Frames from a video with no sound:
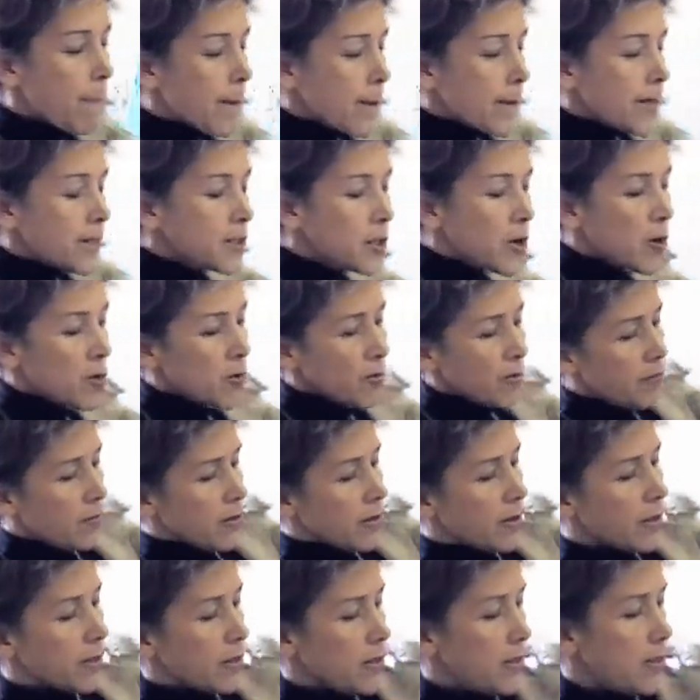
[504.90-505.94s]
So if you
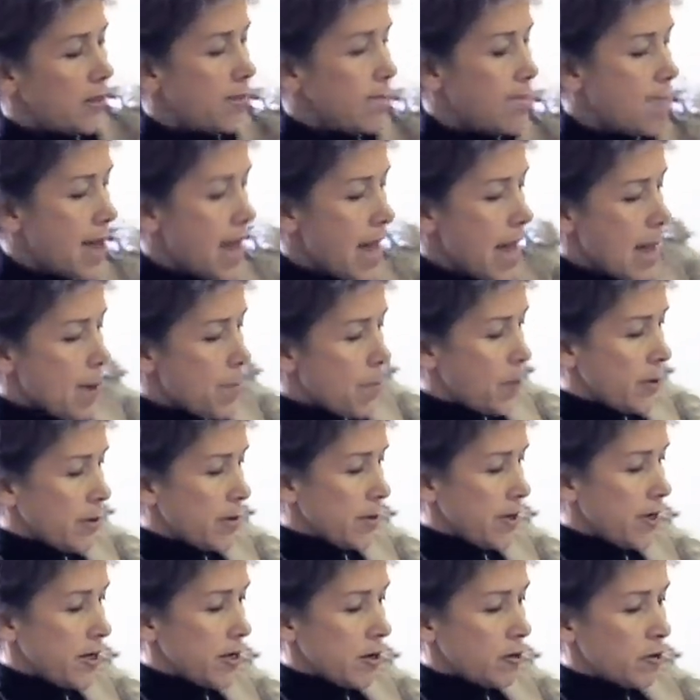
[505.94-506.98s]
look at the map,
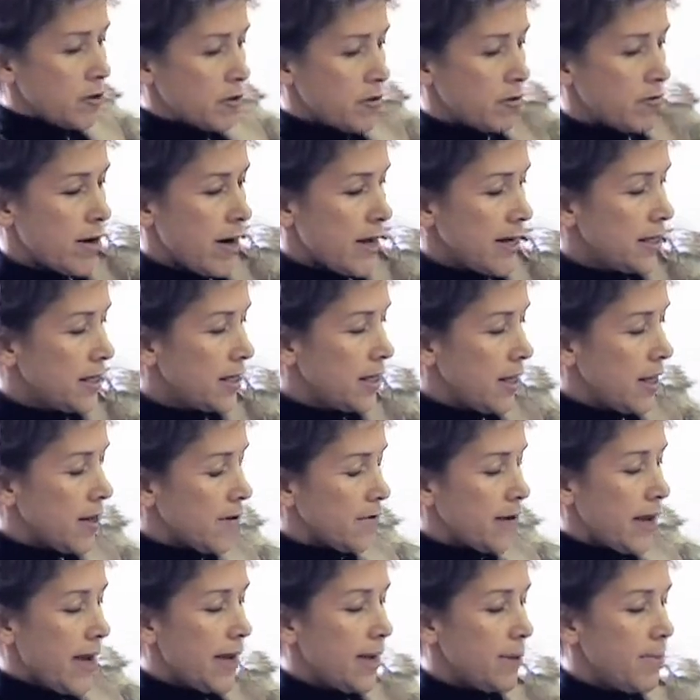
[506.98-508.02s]
to the right and to the
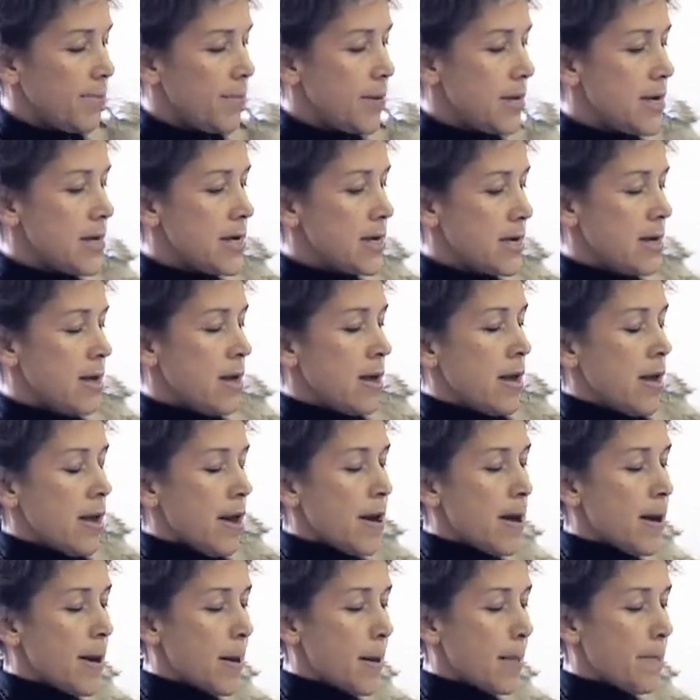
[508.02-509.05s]
left, A and B,
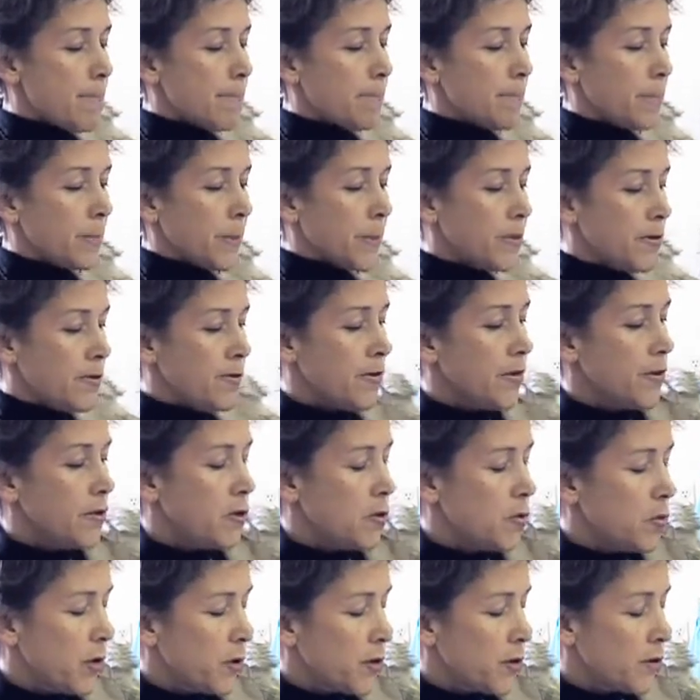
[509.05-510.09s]
and you see the
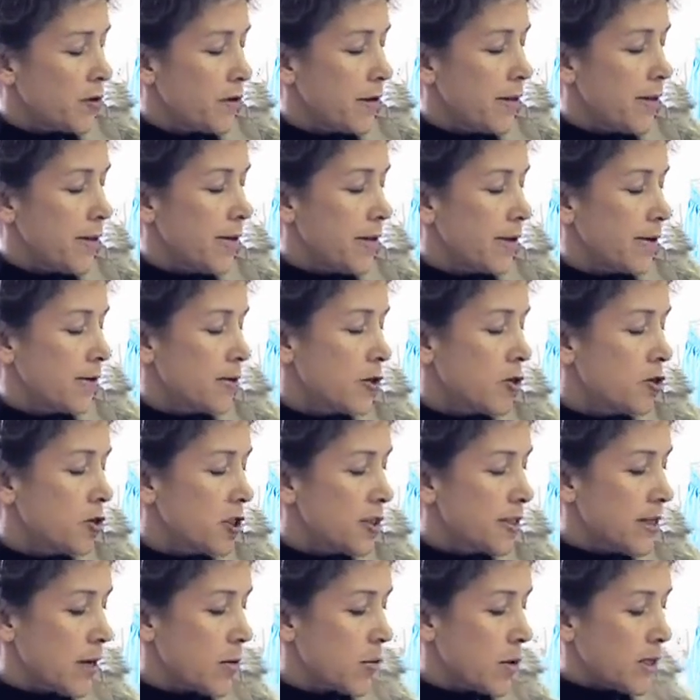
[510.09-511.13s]
Twitter and the
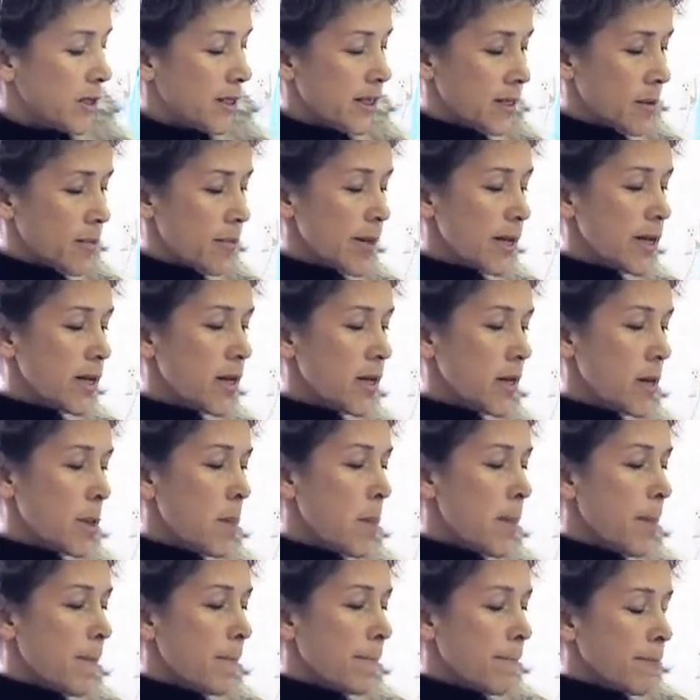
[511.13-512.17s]
social networks in the middle,
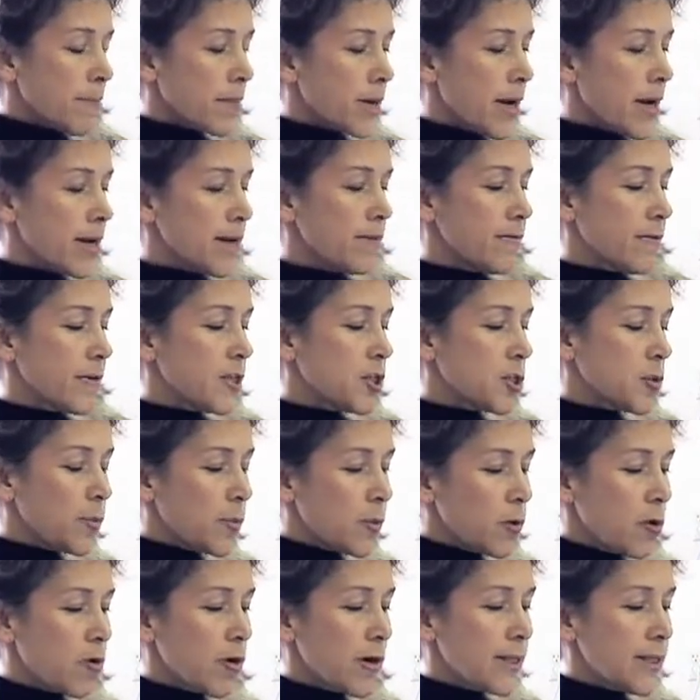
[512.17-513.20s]
I'm kind of
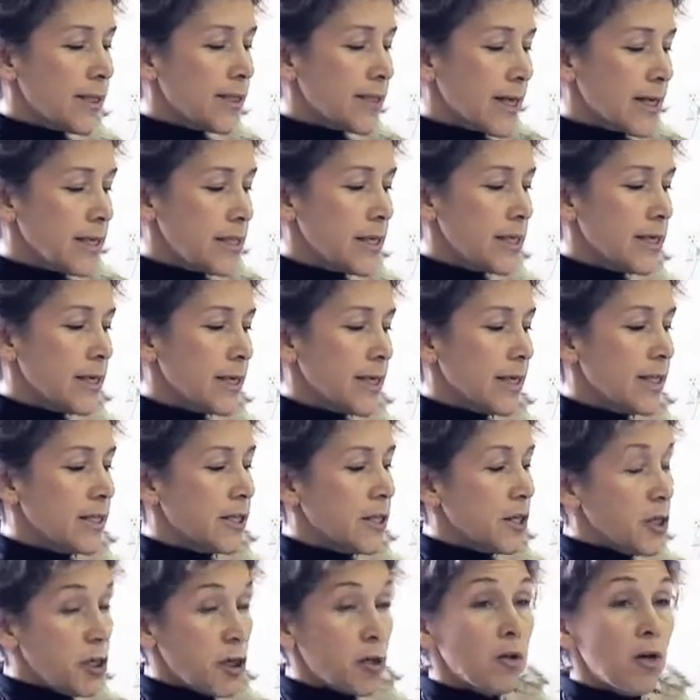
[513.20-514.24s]
exploring this idea. It's
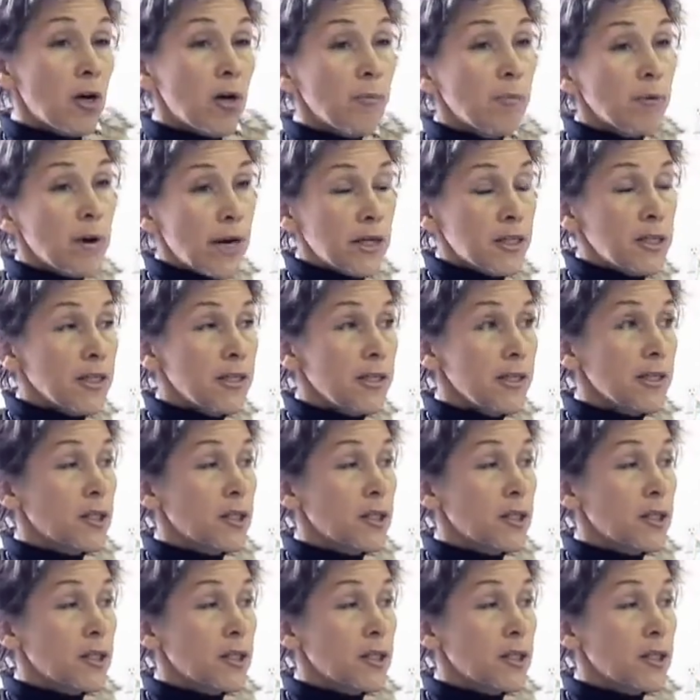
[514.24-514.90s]
a year-long project.